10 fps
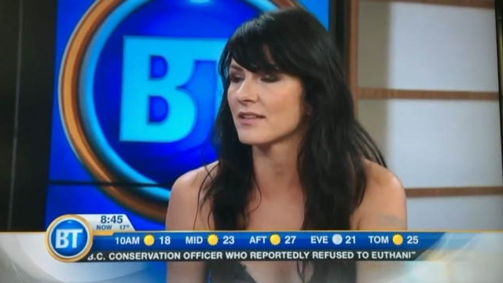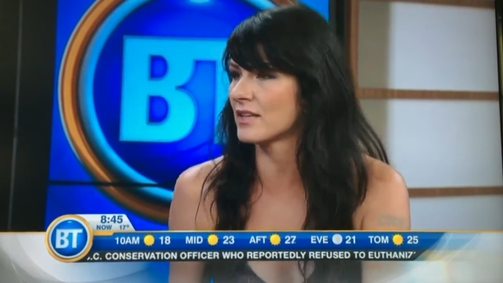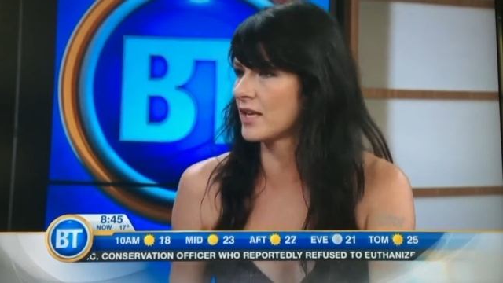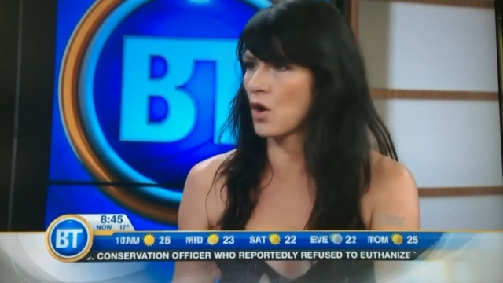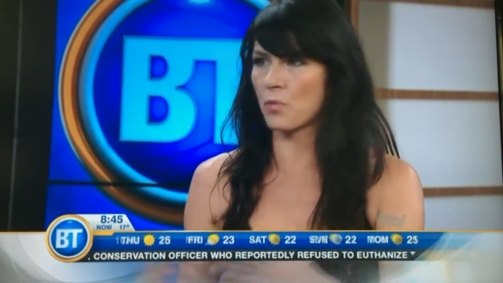
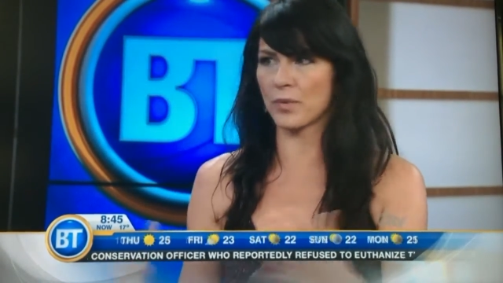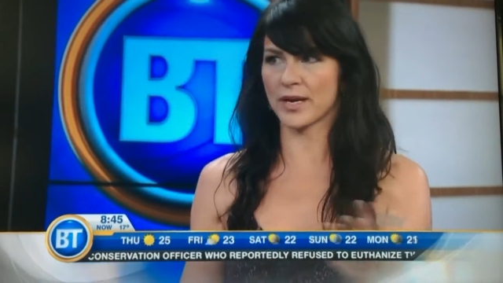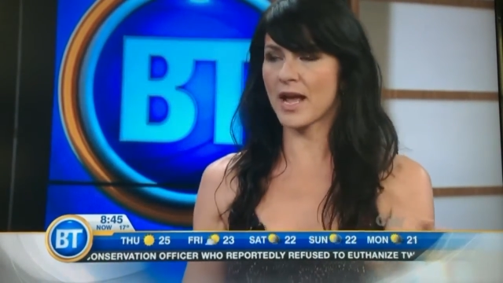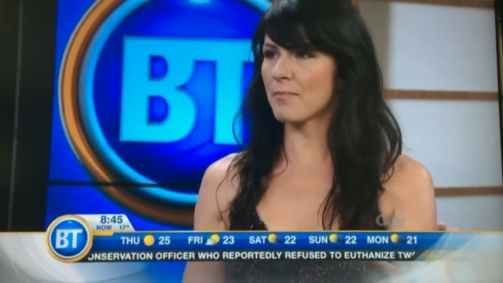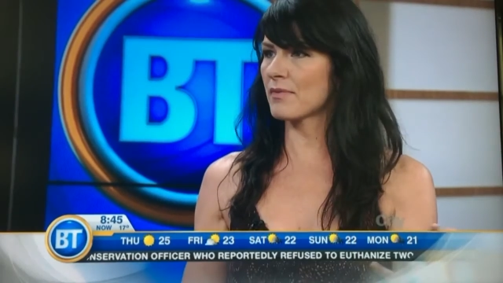they
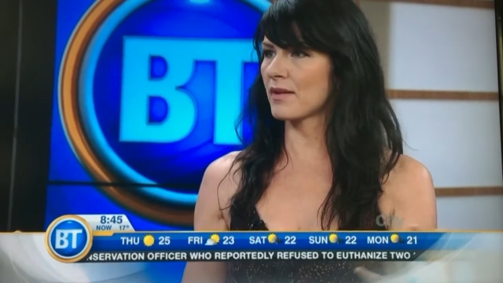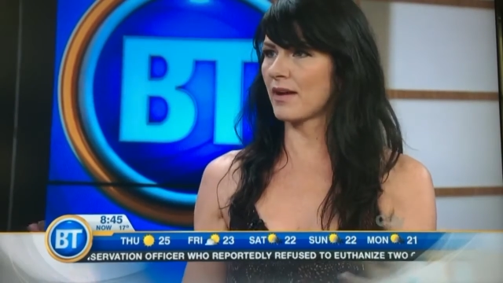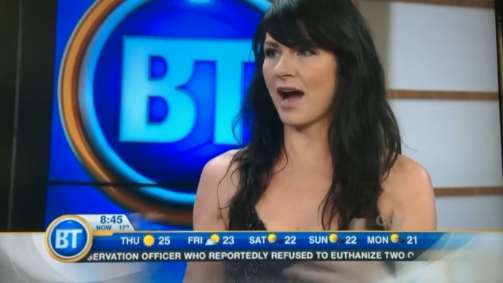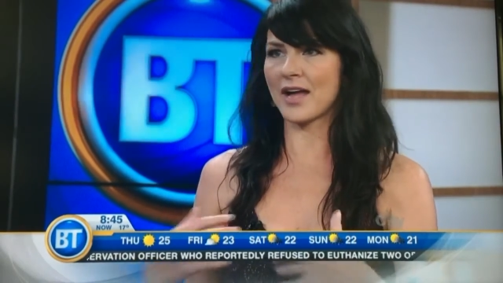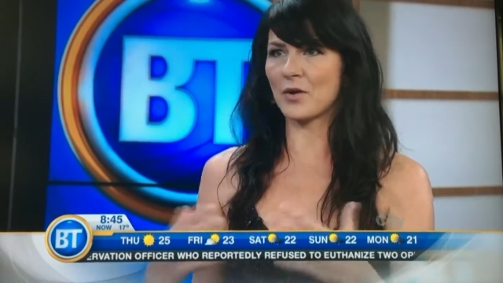open up,
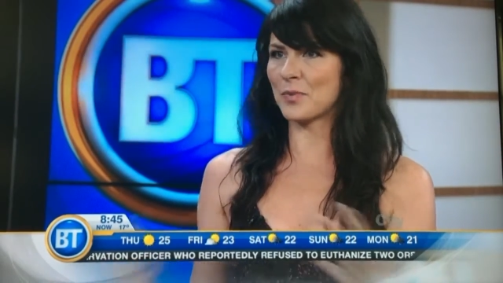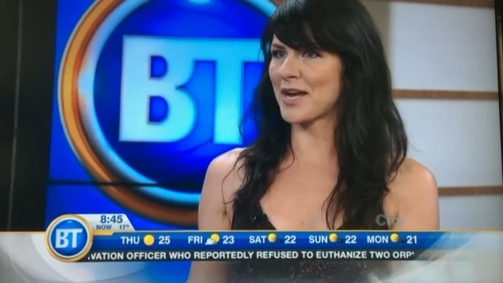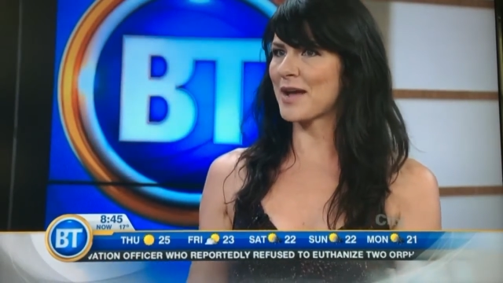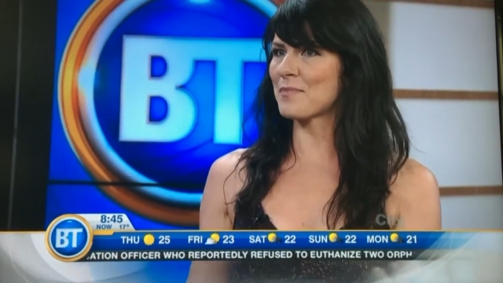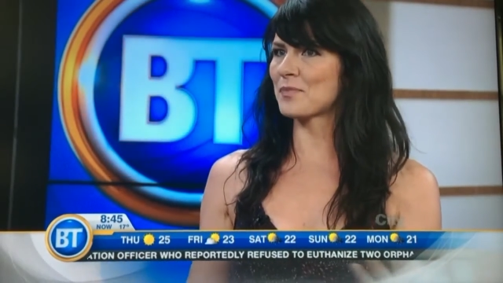I open
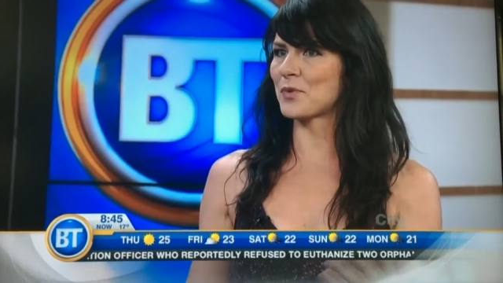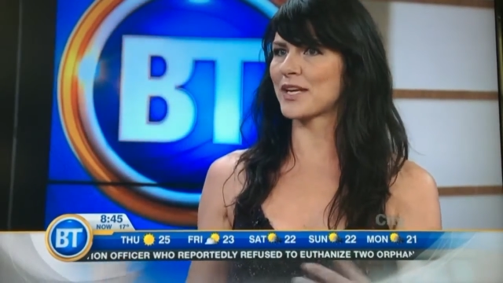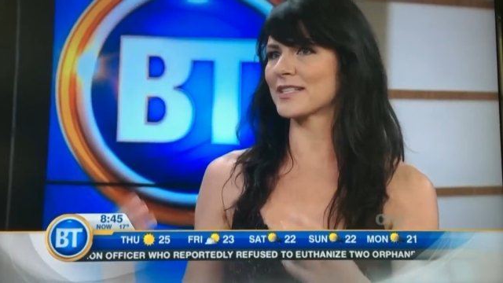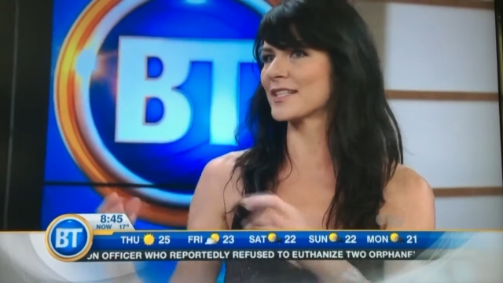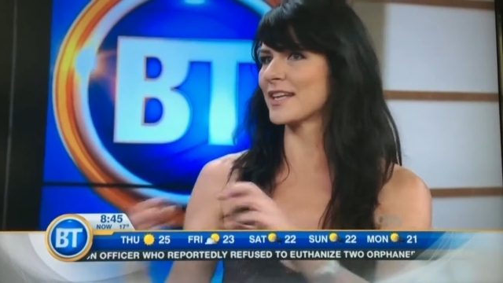up, we
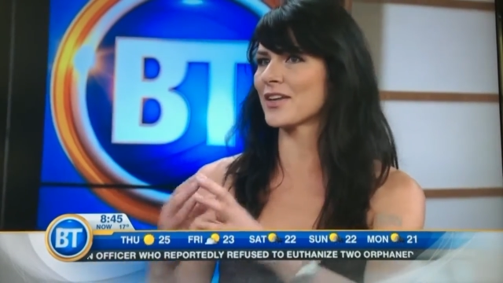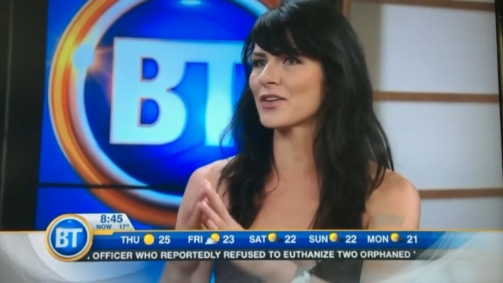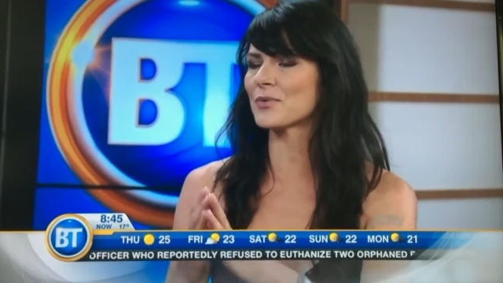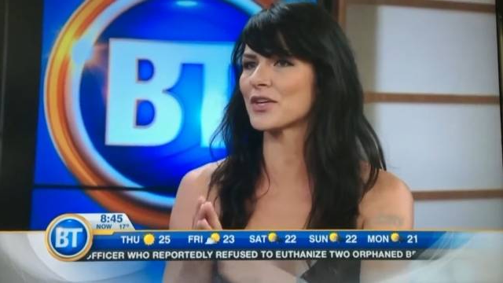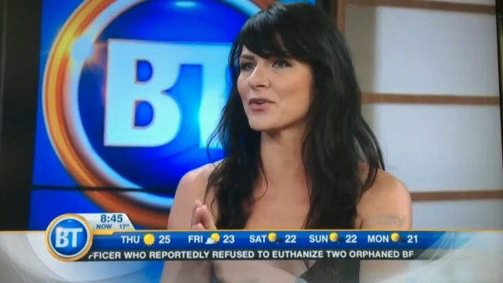get
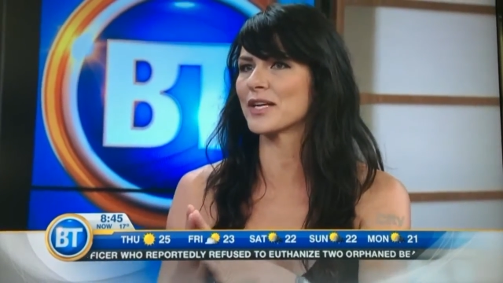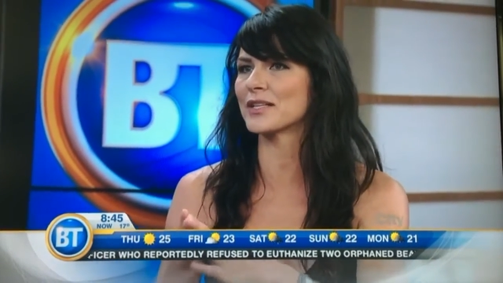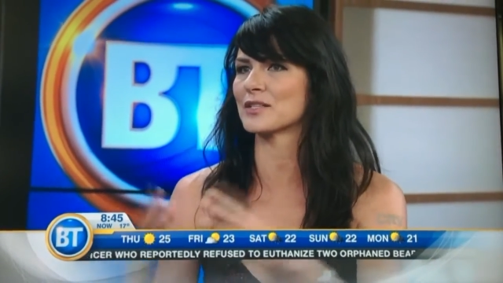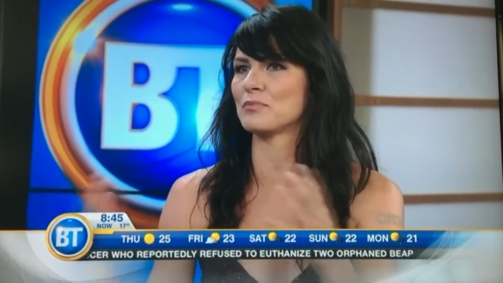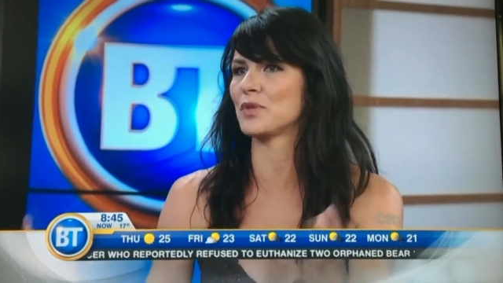together, we
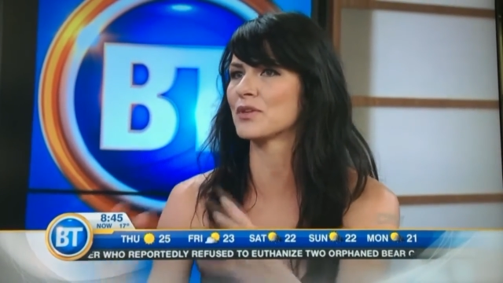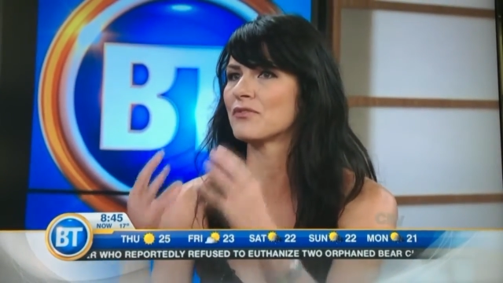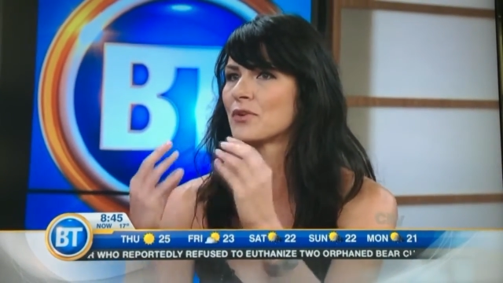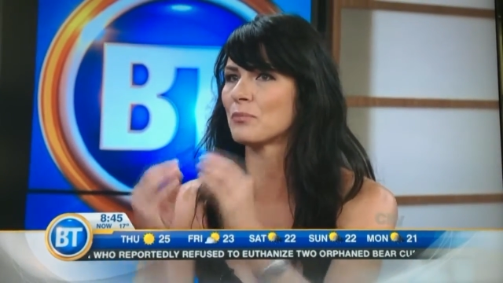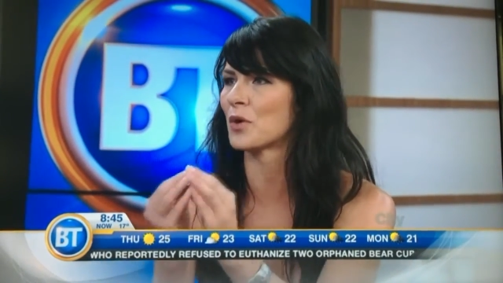create this
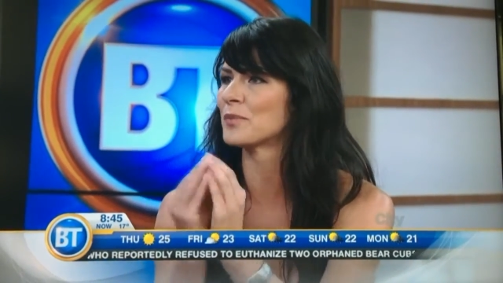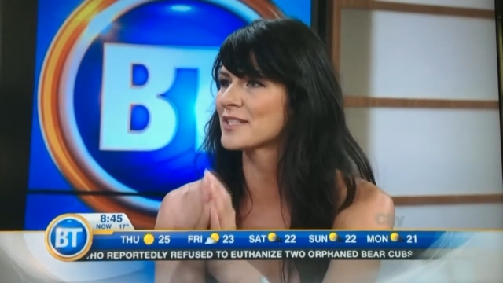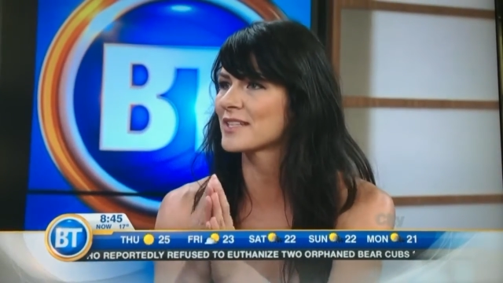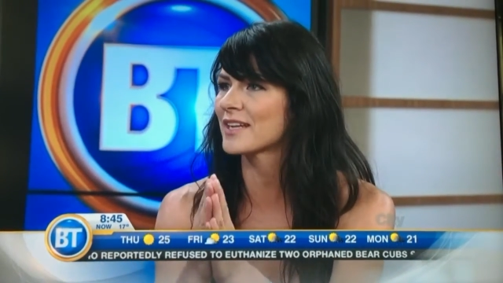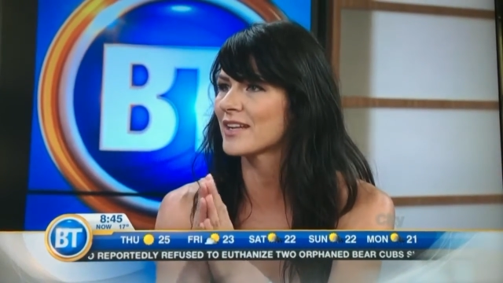beautiful
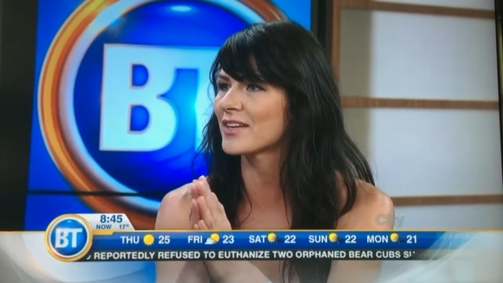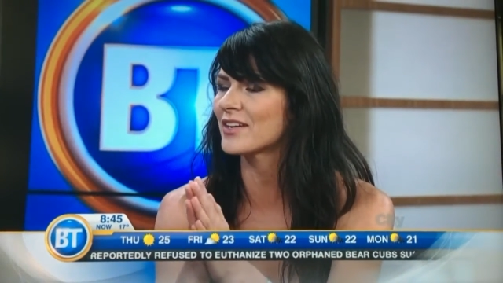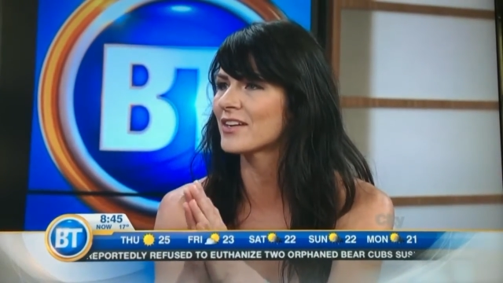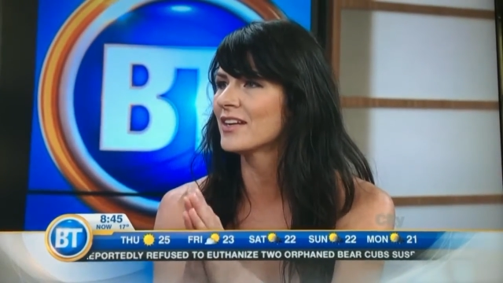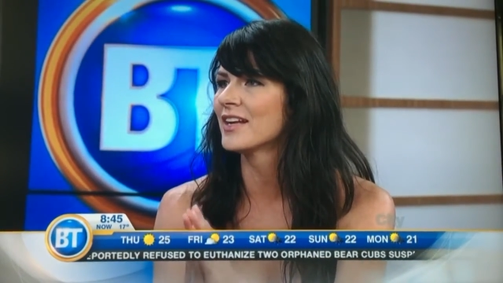moment
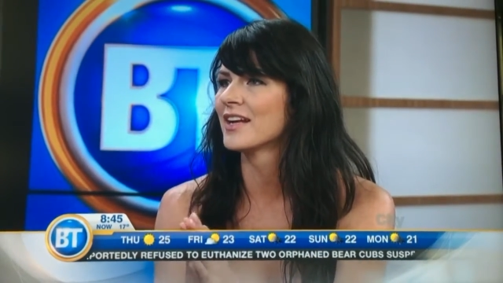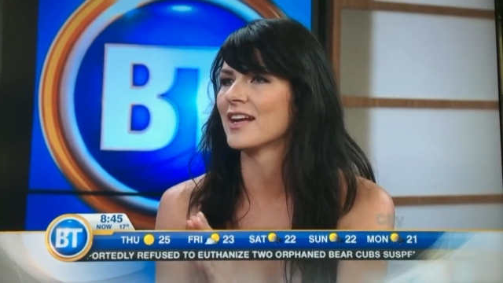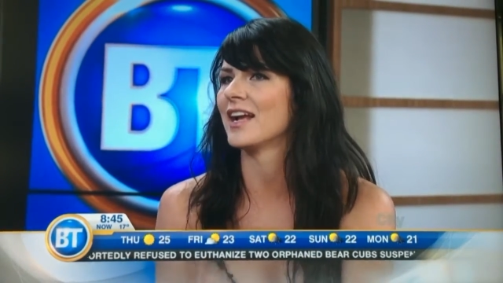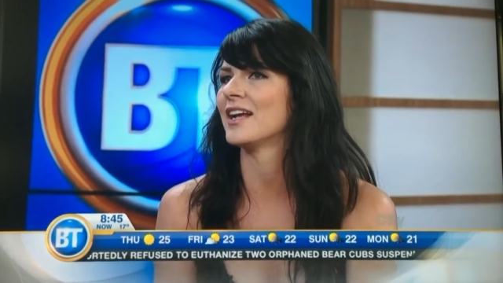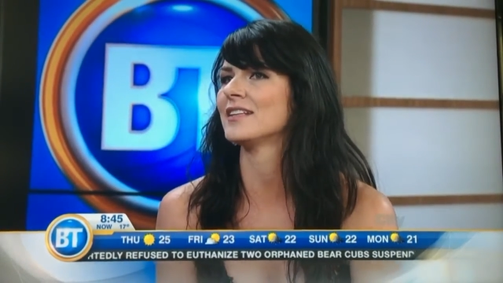together,
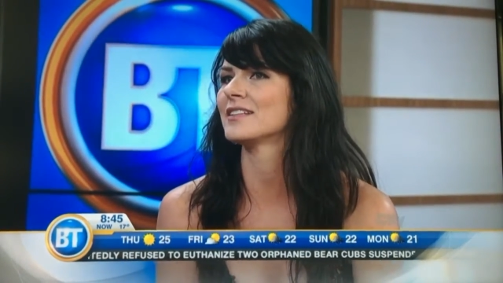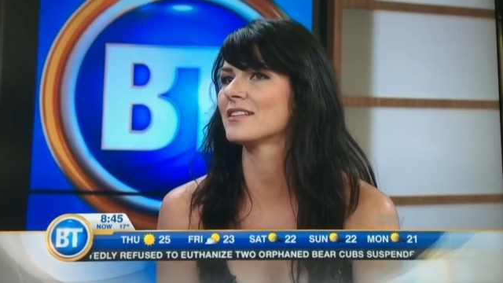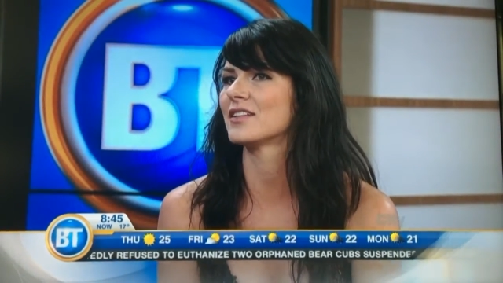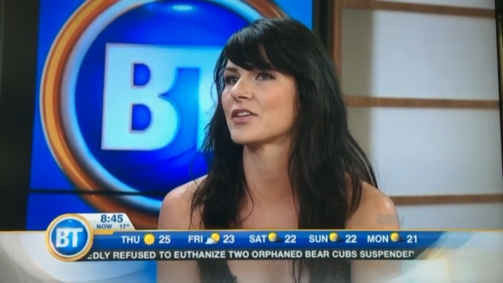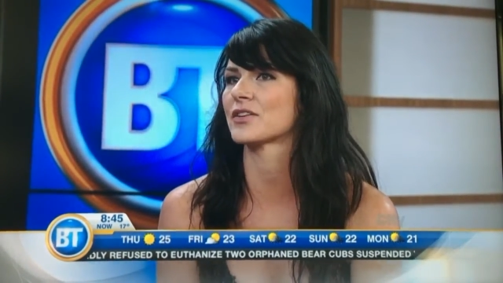and
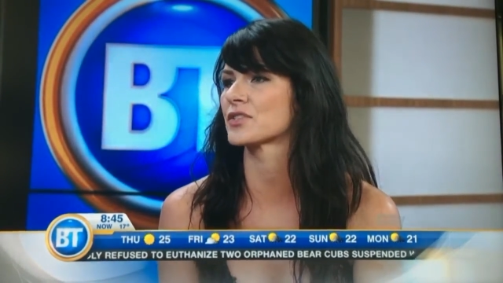they're